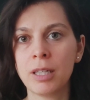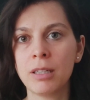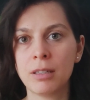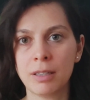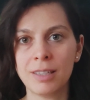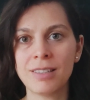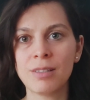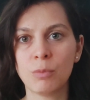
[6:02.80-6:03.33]
everybody
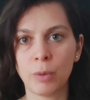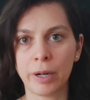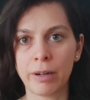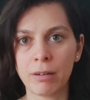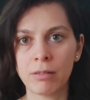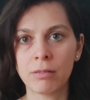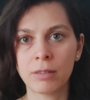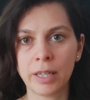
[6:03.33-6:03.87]
is
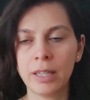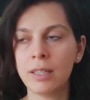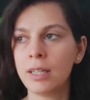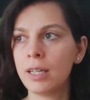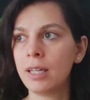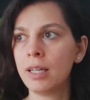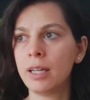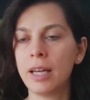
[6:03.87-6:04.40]
aware, okay?
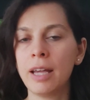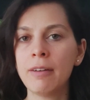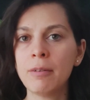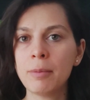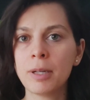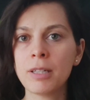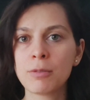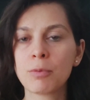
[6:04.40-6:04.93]

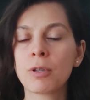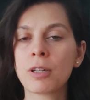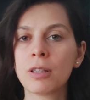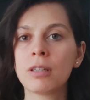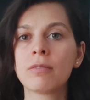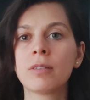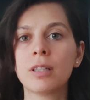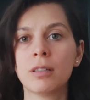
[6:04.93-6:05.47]
Everybody's
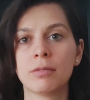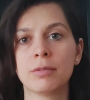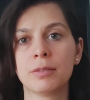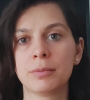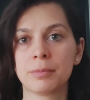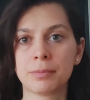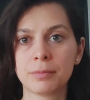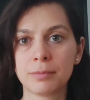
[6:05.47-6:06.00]
worthy of
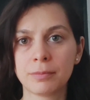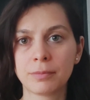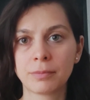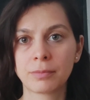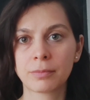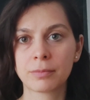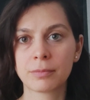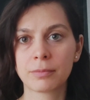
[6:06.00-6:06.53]
love.
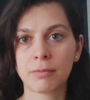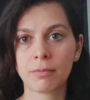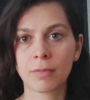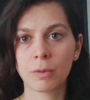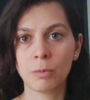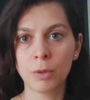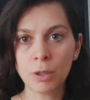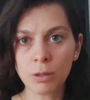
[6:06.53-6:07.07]

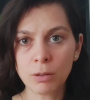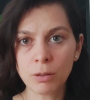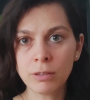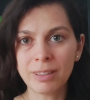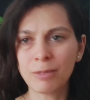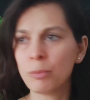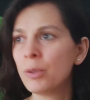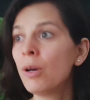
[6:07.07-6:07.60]
We all
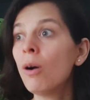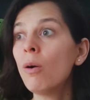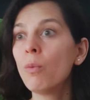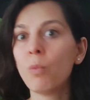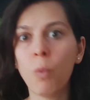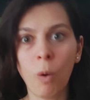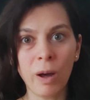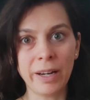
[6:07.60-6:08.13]
know that. We
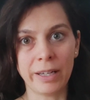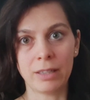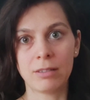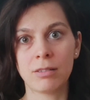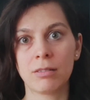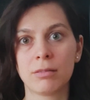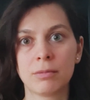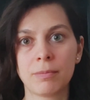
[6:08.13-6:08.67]
all want
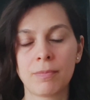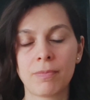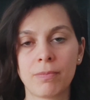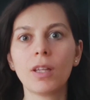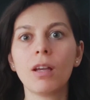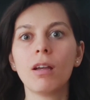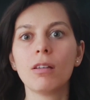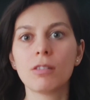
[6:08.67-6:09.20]
it.
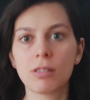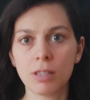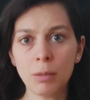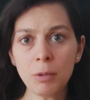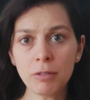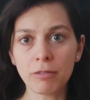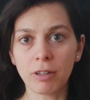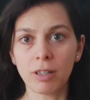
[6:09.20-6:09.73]

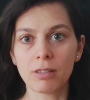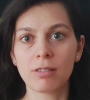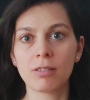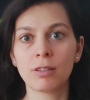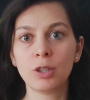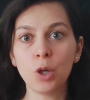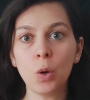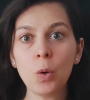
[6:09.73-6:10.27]
Some of
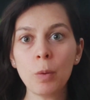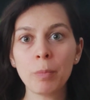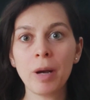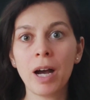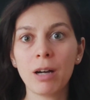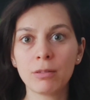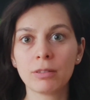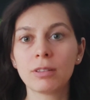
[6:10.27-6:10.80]
us go
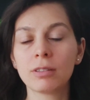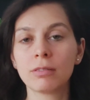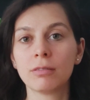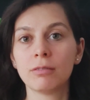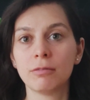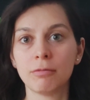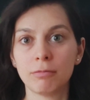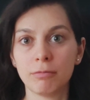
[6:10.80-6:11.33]
about